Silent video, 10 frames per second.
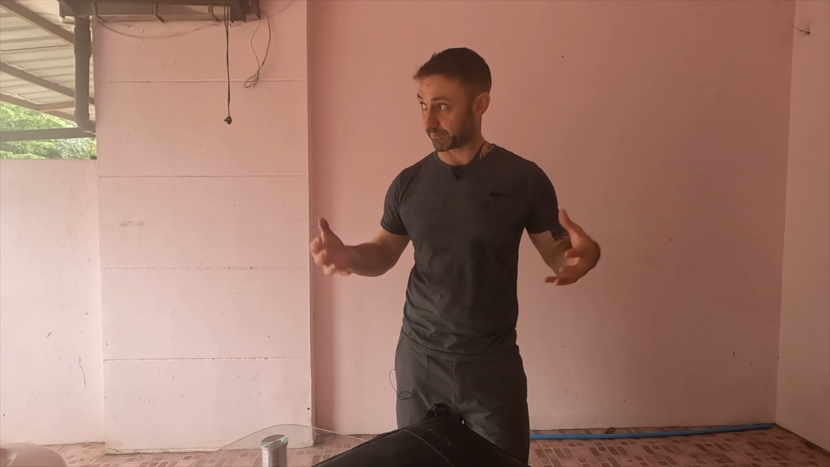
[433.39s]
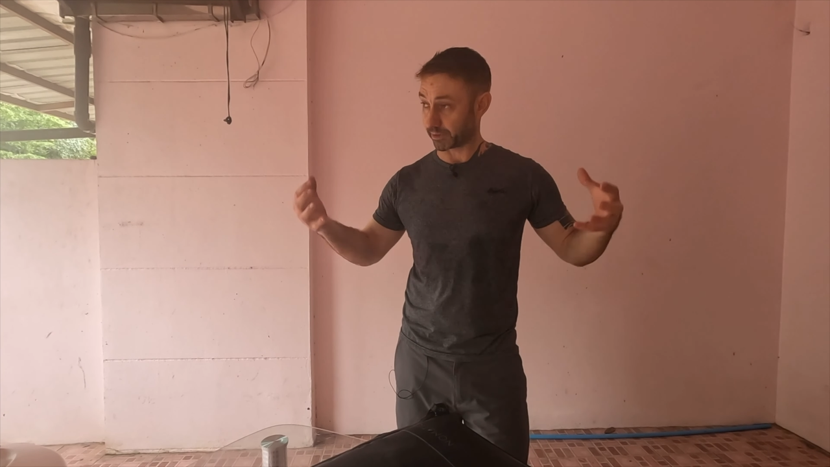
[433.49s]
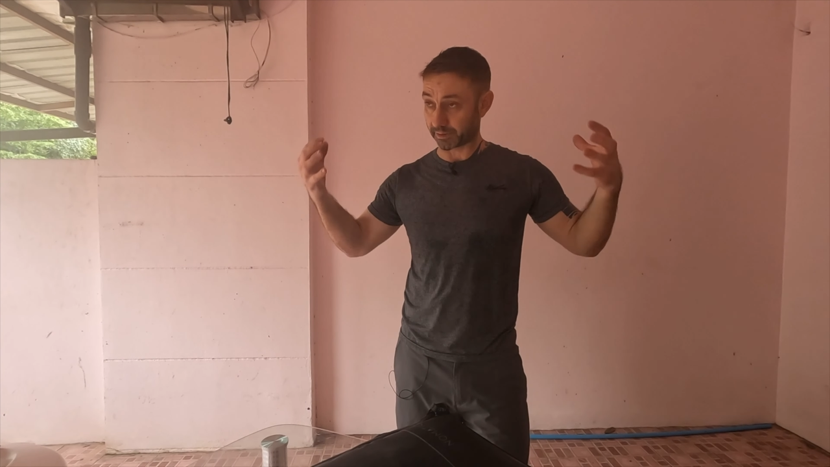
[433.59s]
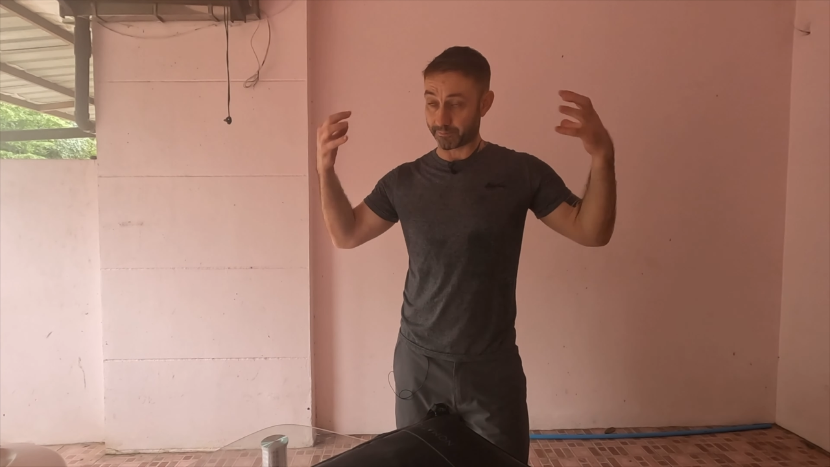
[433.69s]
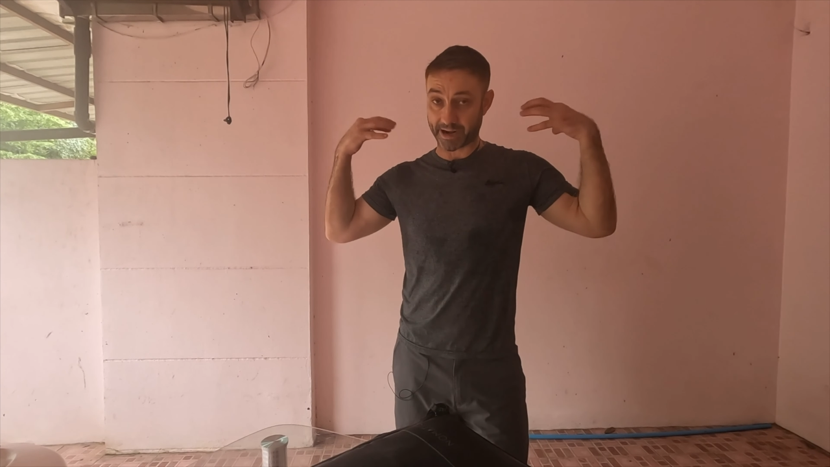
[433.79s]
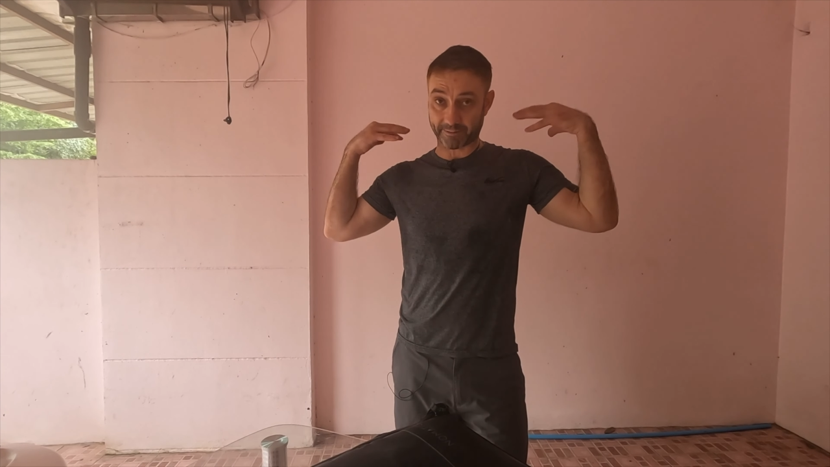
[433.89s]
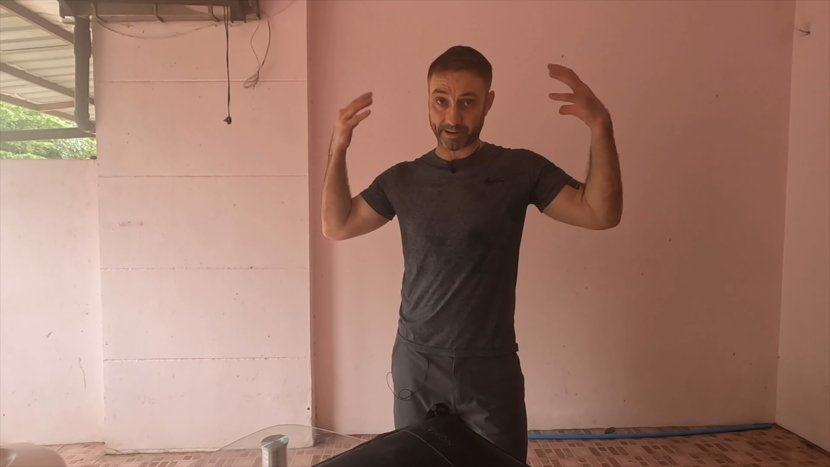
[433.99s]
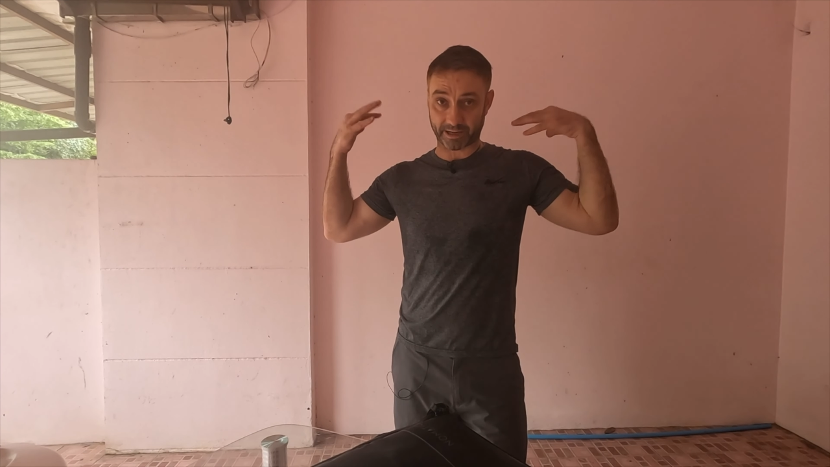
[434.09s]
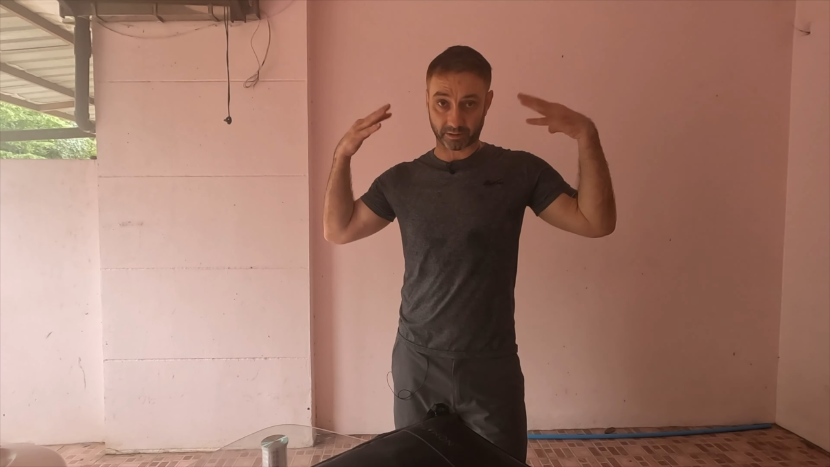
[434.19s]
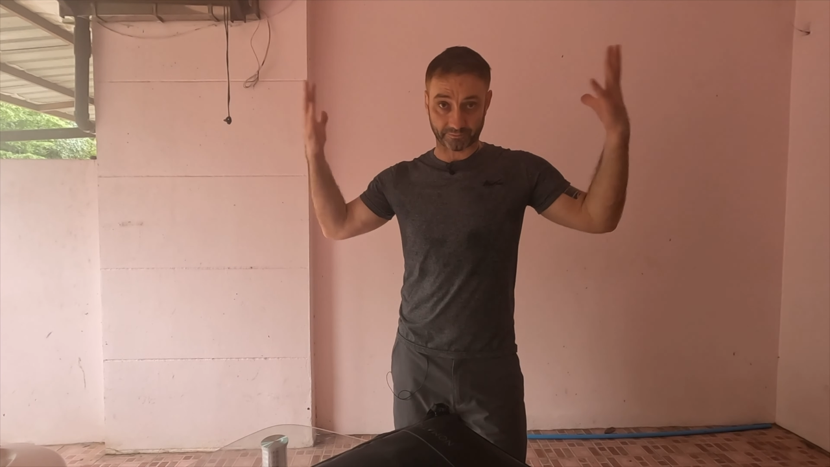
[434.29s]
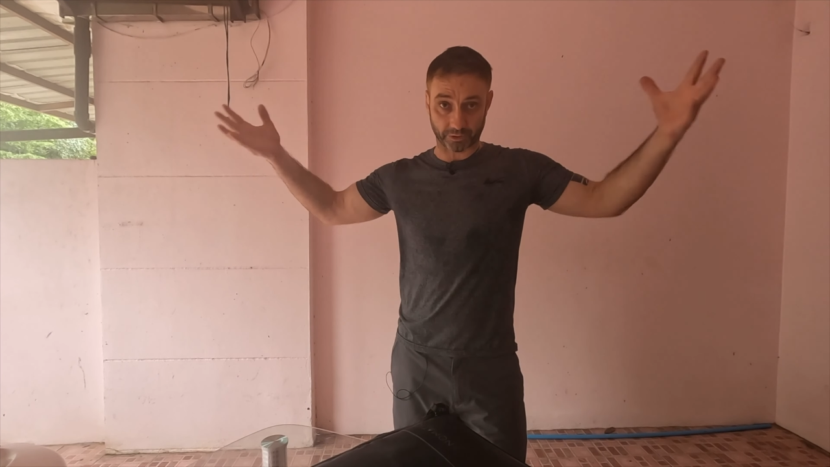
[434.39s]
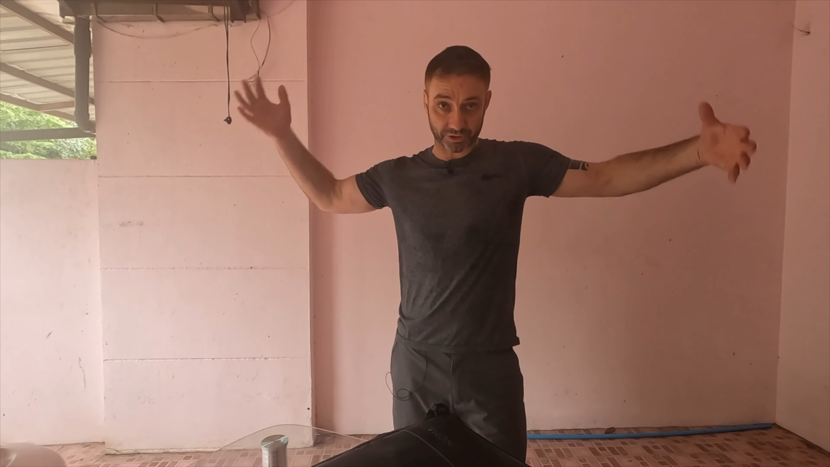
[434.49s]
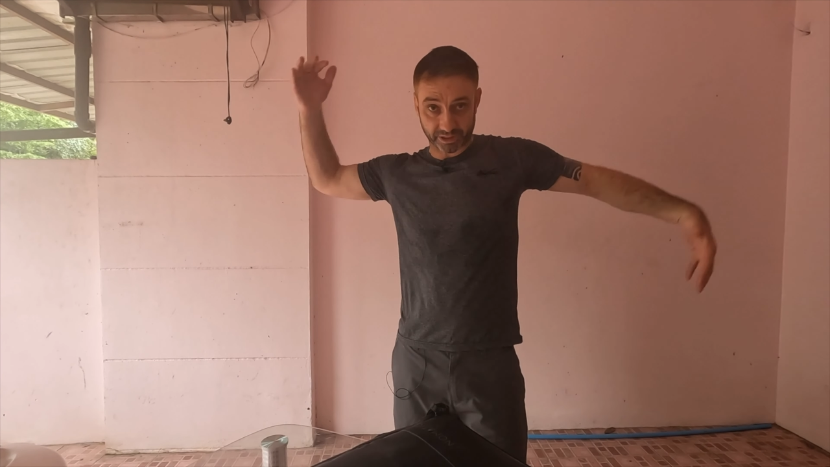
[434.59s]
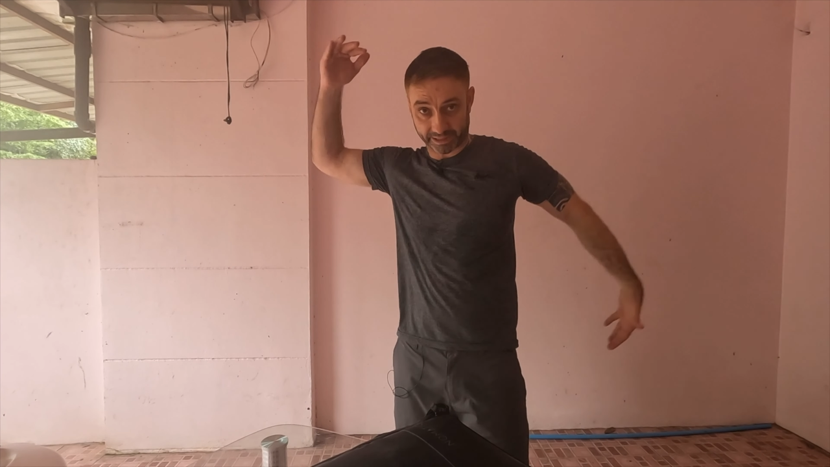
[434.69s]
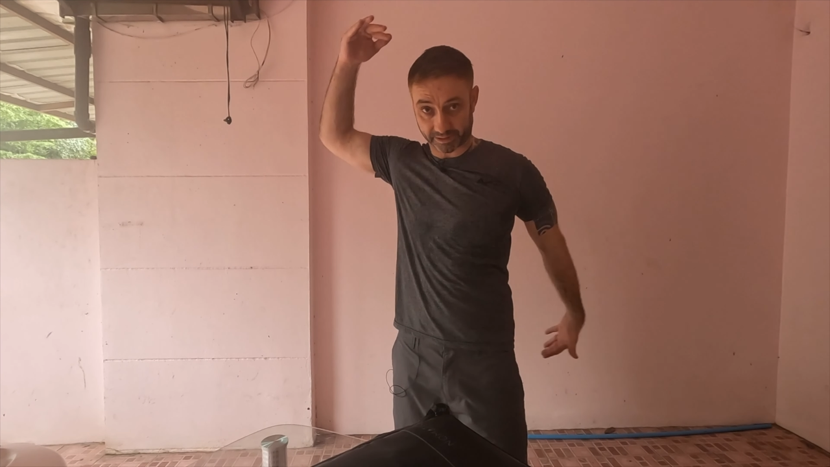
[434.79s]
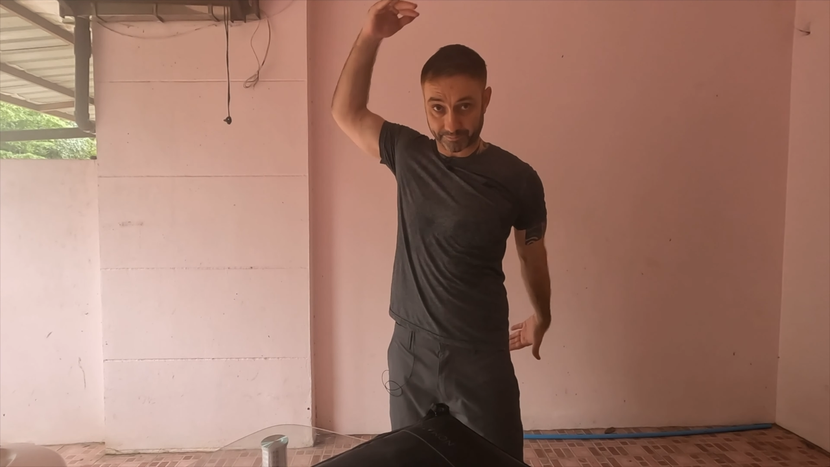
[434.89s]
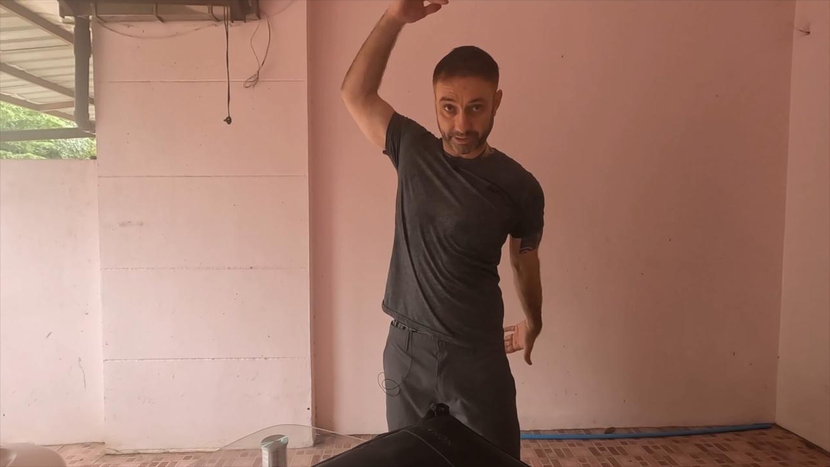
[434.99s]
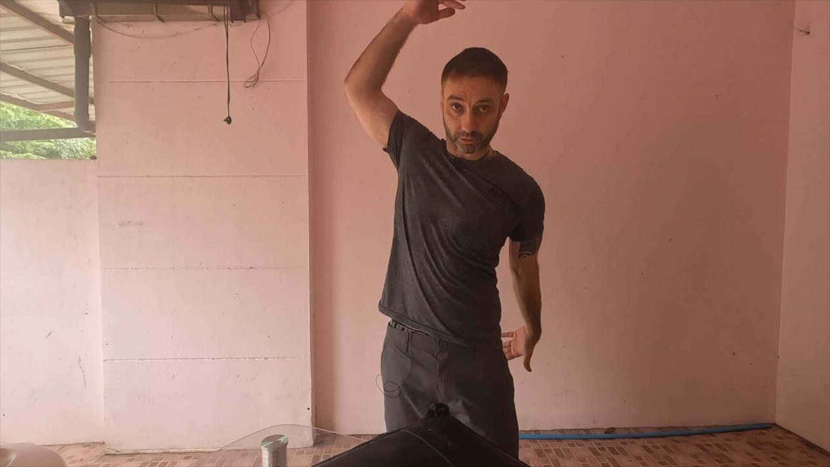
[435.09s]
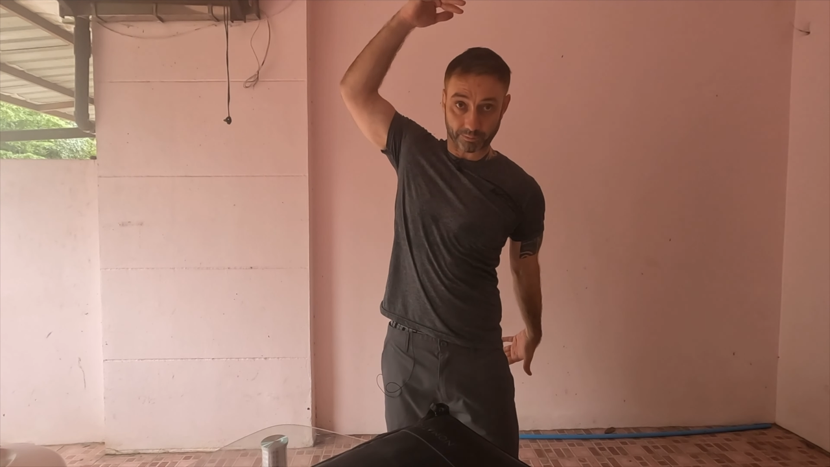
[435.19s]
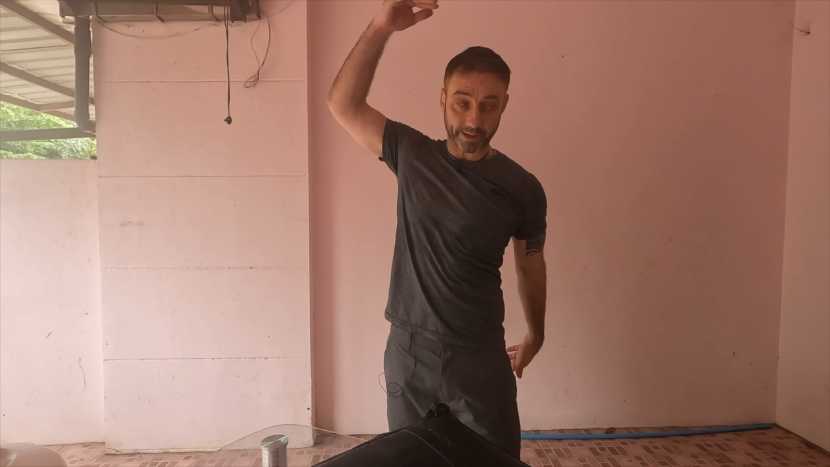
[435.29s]
I bought the backpacker version, like the
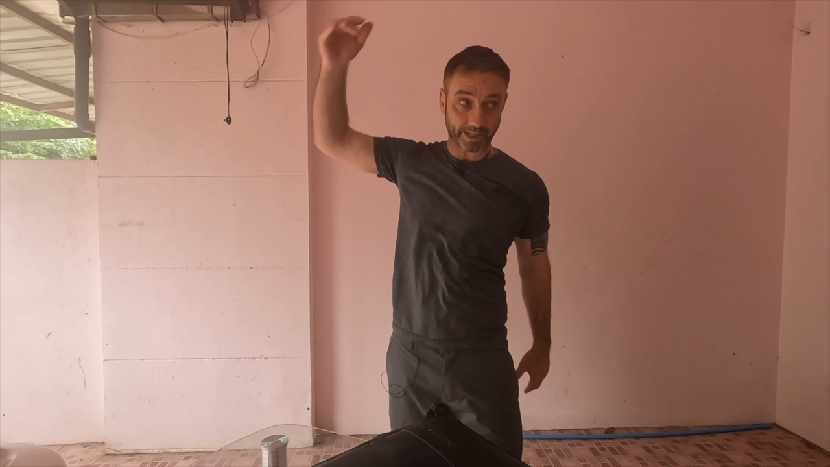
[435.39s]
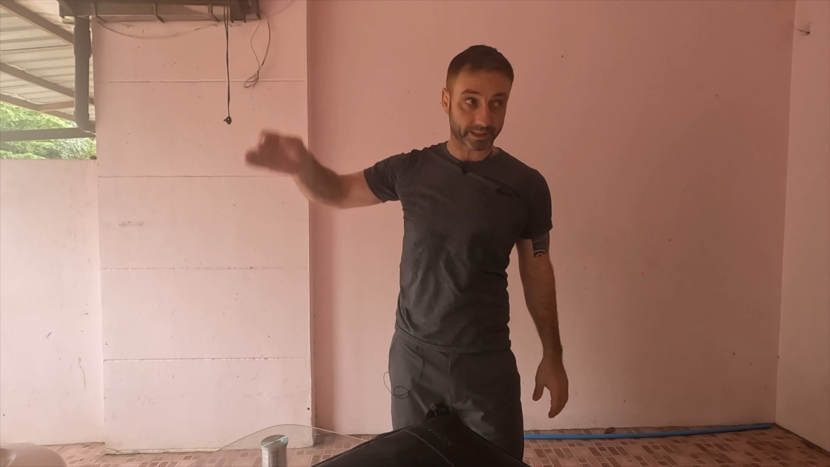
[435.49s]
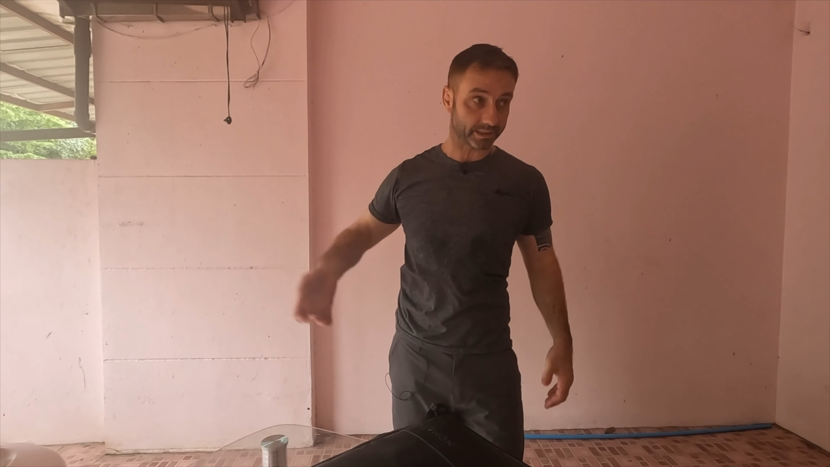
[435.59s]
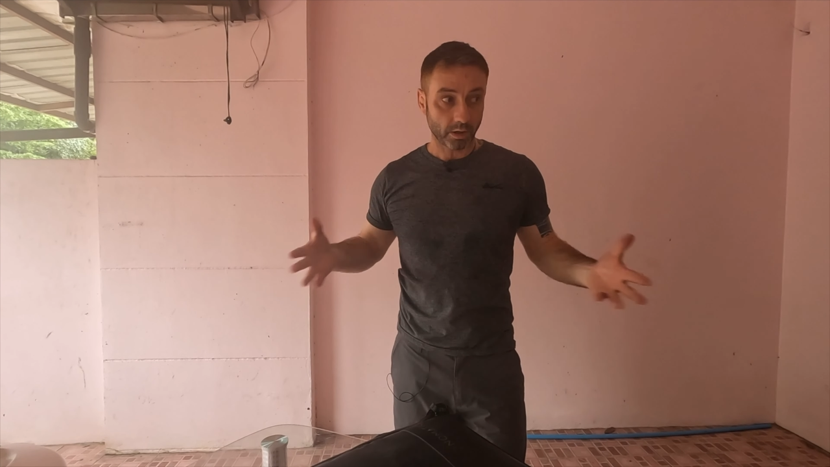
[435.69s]
big old bags.